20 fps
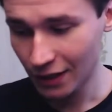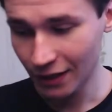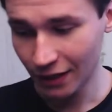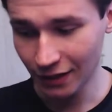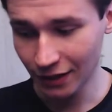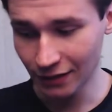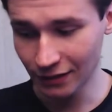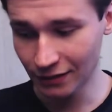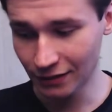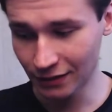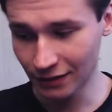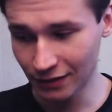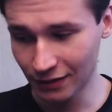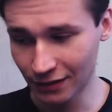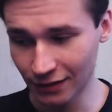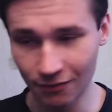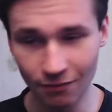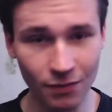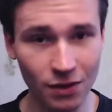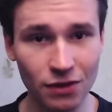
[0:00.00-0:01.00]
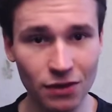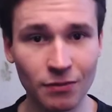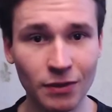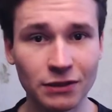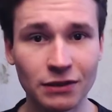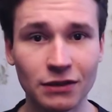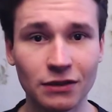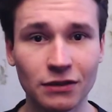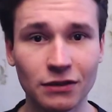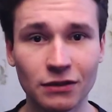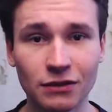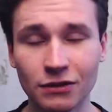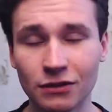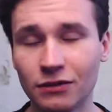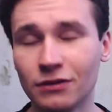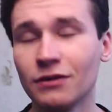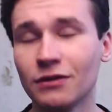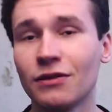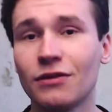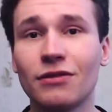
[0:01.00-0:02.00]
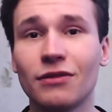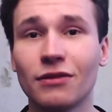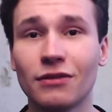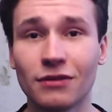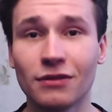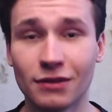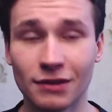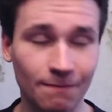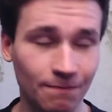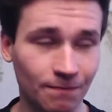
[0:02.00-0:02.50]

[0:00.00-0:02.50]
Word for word: in uh, mathematical uh,